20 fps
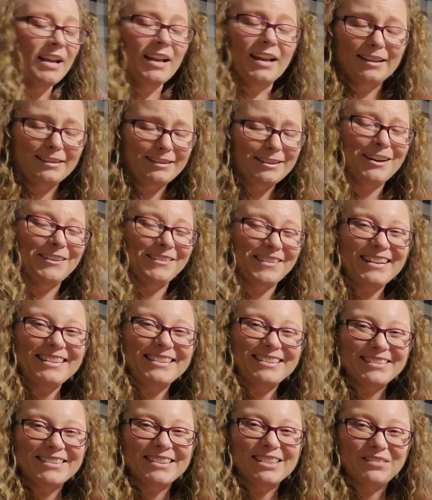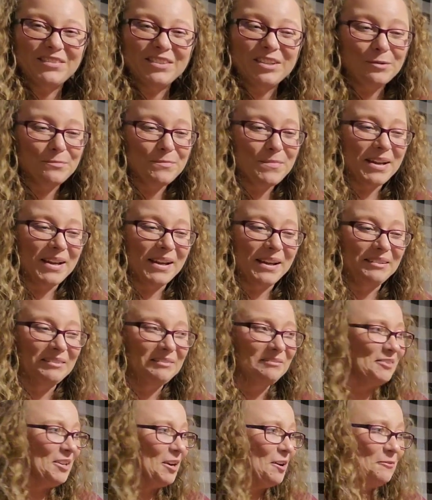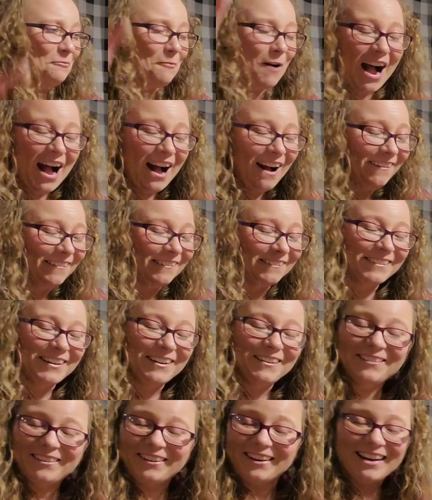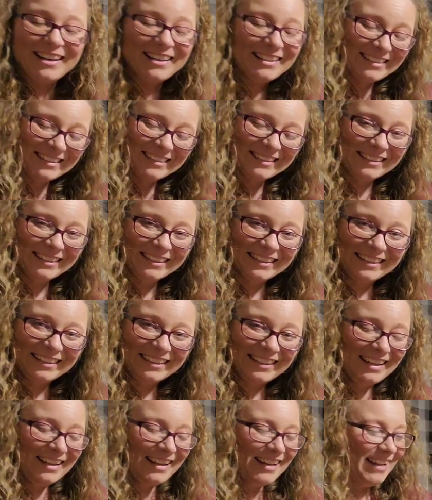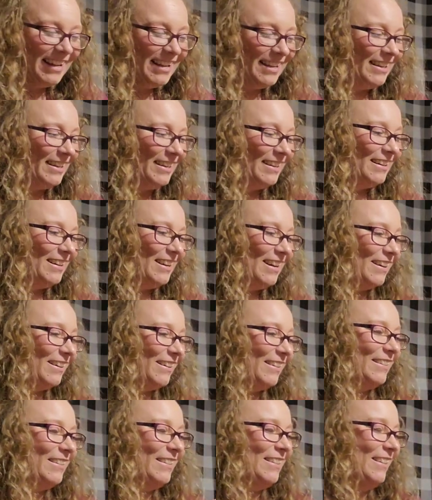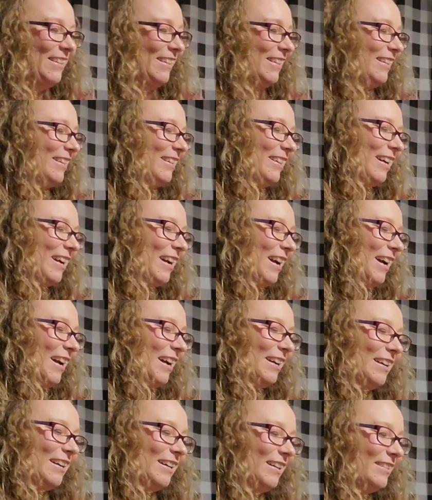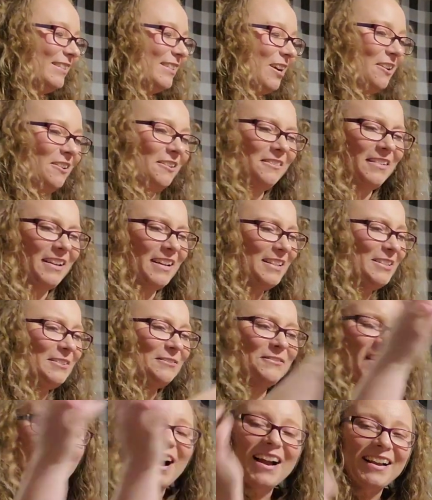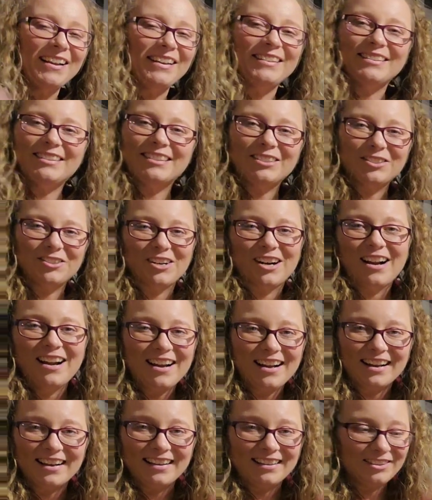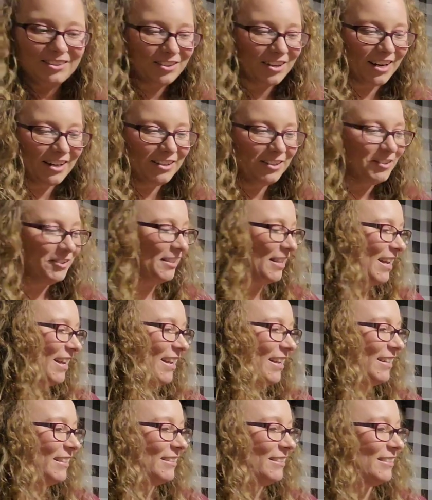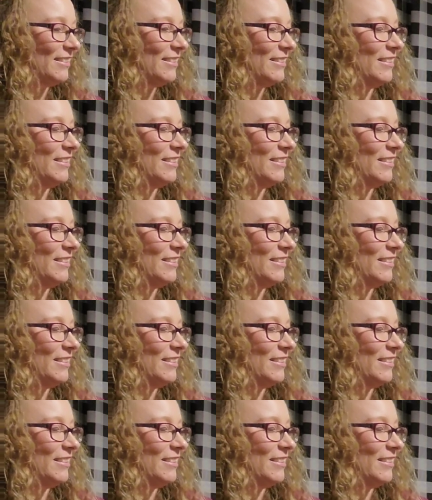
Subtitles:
it's all right to experiment. Go wild, go crazy. You know, it's fine to try new things.